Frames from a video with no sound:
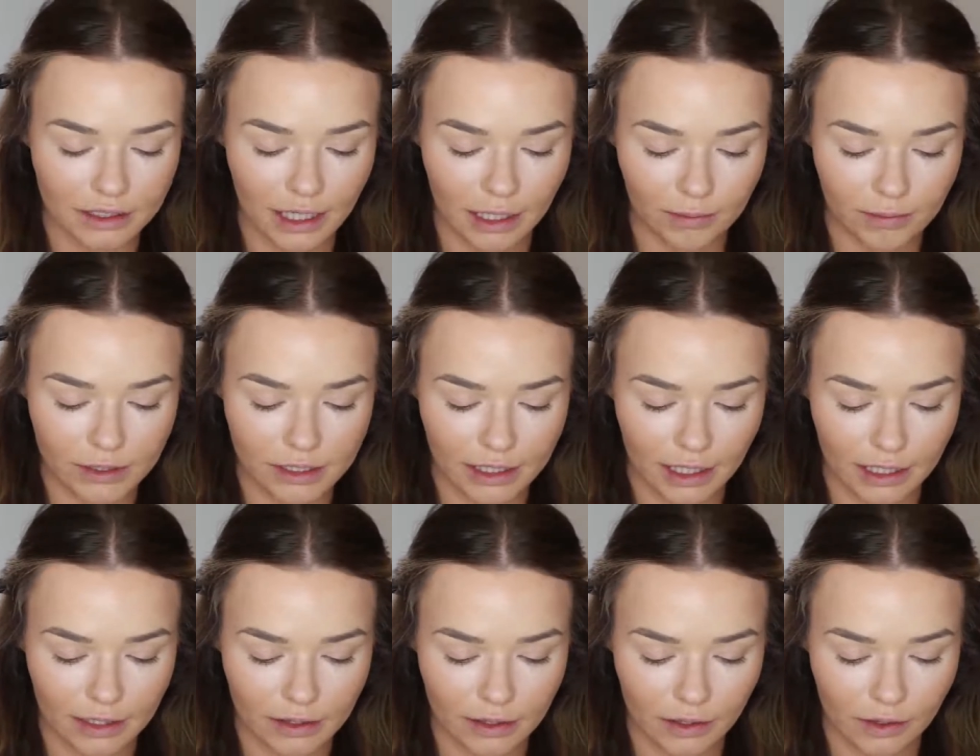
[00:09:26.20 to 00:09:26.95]
down
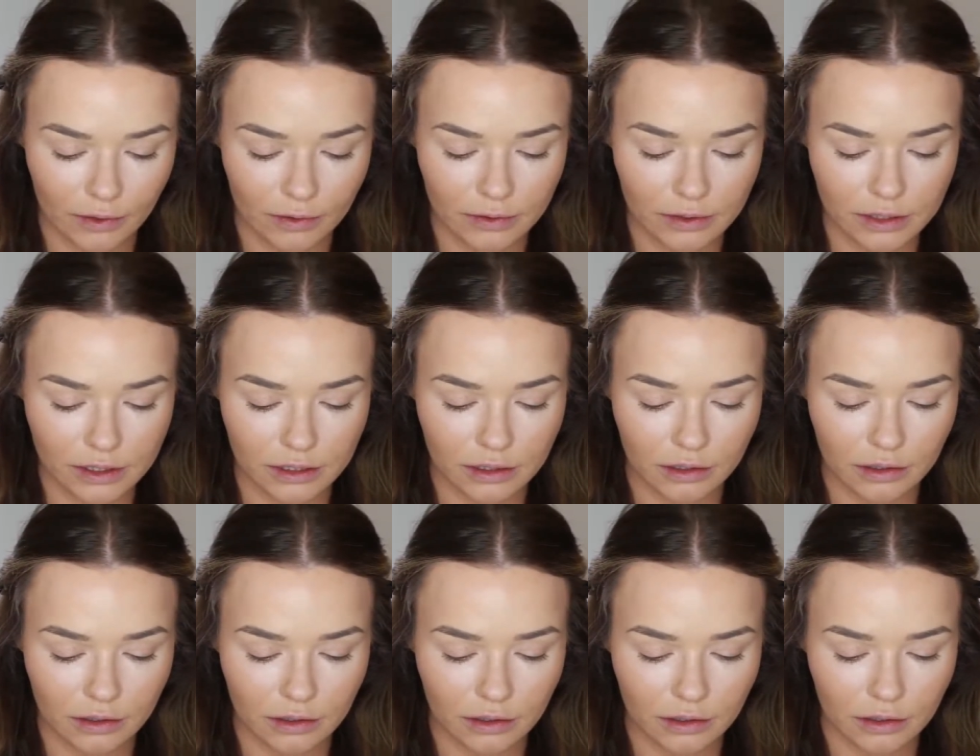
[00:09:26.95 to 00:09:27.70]
beside the nose
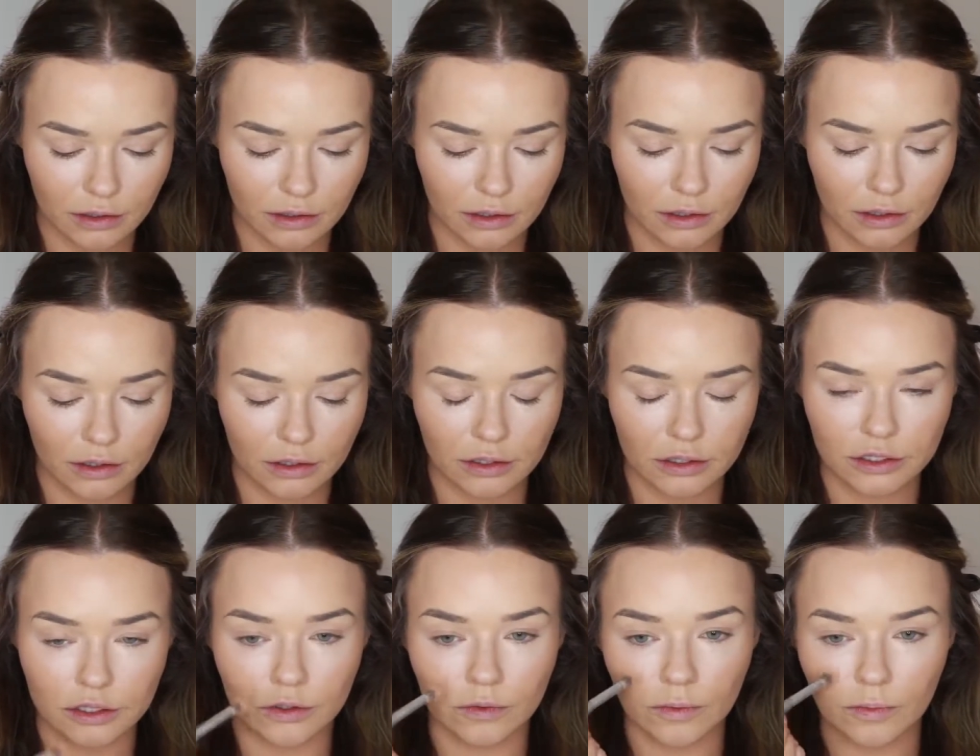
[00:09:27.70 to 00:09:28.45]

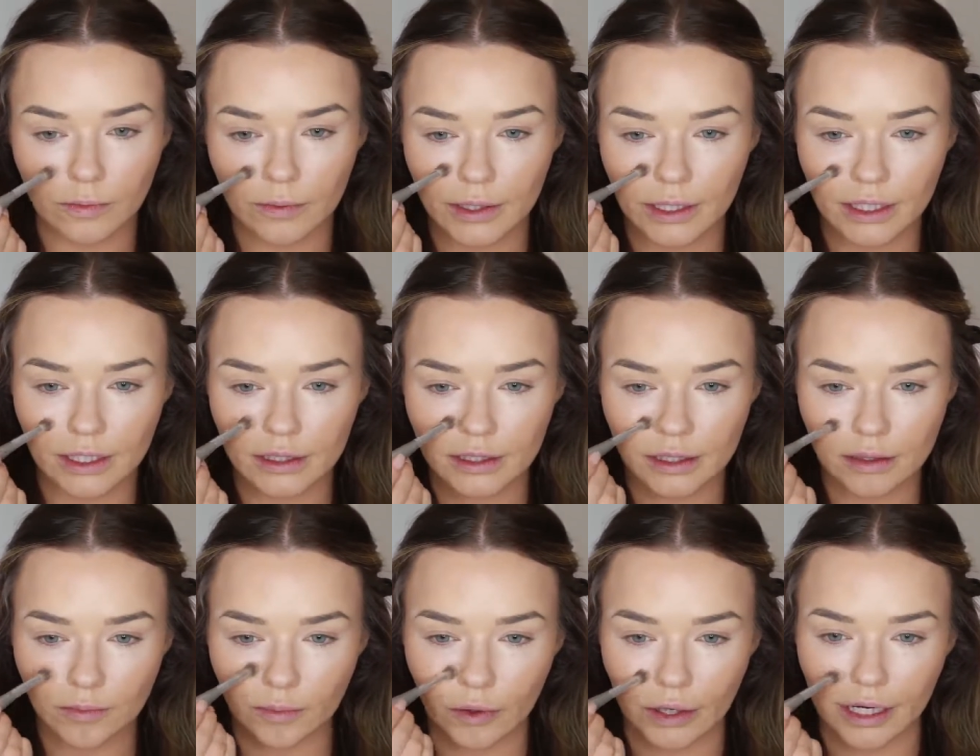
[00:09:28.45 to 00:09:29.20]
to
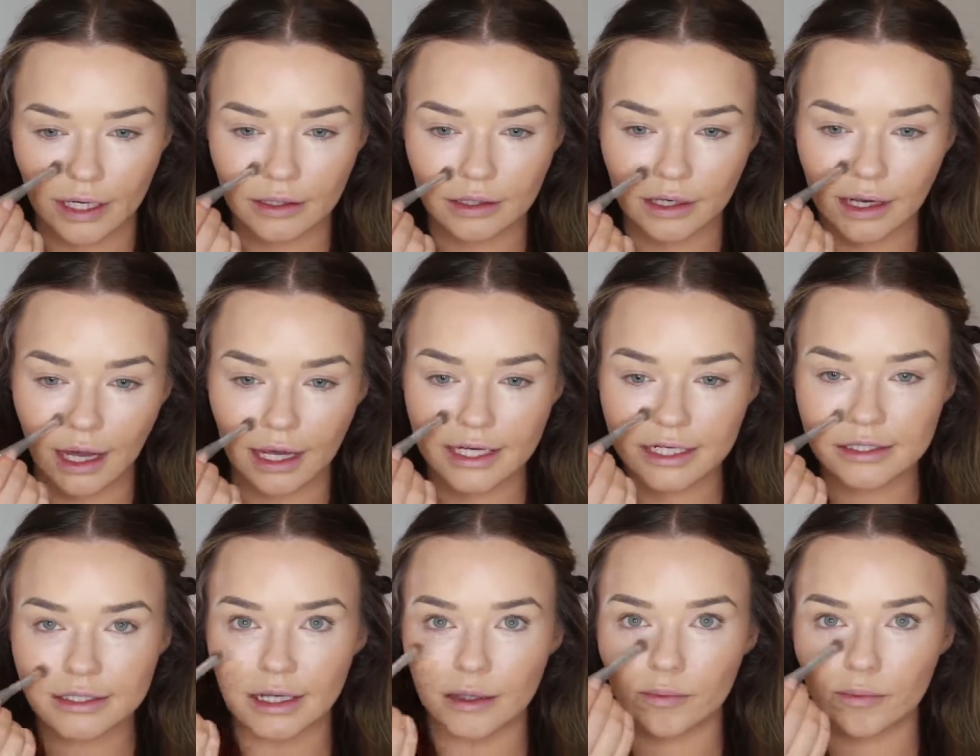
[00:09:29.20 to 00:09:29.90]
really bring light